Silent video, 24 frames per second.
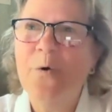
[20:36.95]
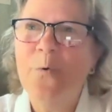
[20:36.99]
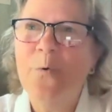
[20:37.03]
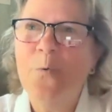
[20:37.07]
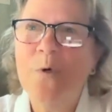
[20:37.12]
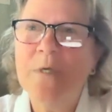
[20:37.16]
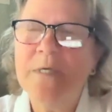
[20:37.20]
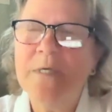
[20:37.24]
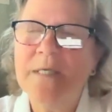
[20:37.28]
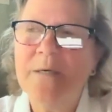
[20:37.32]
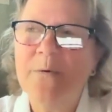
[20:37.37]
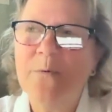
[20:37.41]

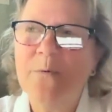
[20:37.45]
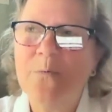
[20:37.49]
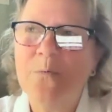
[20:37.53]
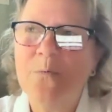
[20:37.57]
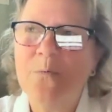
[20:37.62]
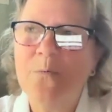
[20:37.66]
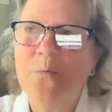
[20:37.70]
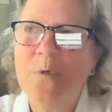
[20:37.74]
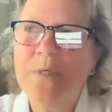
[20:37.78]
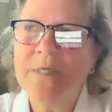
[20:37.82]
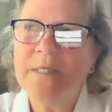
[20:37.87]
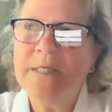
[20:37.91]
was
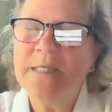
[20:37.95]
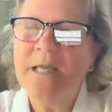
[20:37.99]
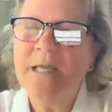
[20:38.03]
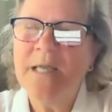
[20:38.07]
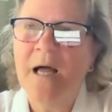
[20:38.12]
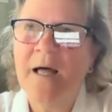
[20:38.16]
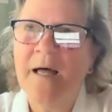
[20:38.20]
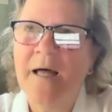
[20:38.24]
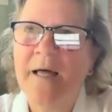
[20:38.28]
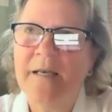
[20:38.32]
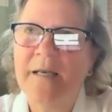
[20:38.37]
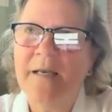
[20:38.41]
was
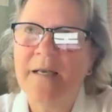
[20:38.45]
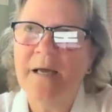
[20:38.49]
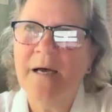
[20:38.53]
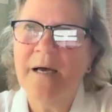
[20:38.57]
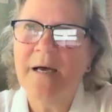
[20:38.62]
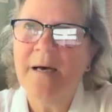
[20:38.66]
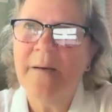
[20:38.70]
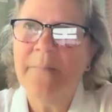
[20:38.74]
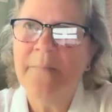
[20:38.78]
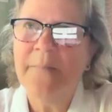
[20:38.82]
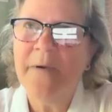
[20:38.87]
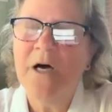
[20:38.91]
not
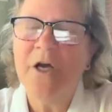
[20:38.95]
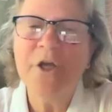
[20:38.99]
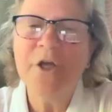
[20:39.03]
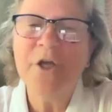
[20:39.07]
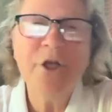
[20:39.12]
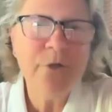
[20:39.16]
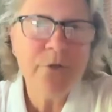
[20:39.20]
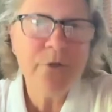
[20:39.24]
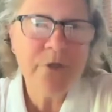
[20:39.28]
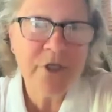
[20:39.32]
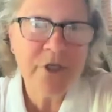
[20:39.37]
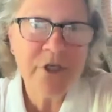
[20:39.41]
um, a
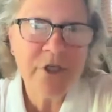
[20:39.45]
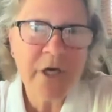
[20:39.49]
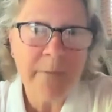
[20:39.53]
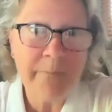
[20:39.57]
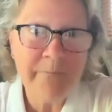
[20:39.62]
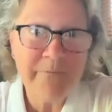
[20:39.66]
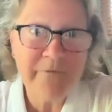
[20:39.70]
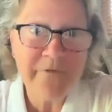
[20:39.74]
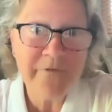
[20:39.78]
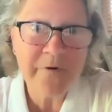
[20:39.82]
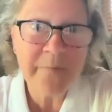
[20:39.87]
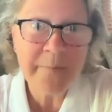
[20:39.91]
huge
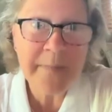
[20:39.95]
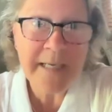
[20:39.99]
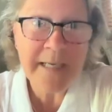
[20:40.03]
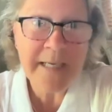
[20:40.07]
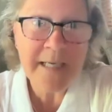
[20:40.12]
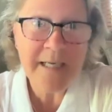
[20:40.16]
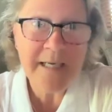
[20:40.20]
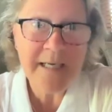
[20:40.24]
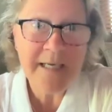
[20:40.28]
jump for me.